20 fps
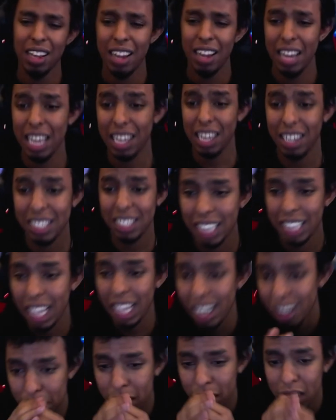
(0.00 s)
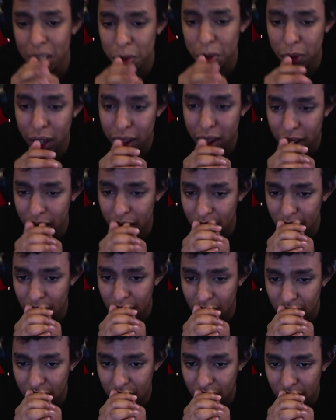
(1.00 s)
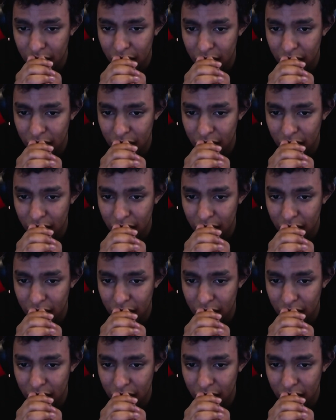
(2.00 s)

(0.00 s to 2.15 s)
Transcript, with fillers: He could have stayed and been his brother. Oh.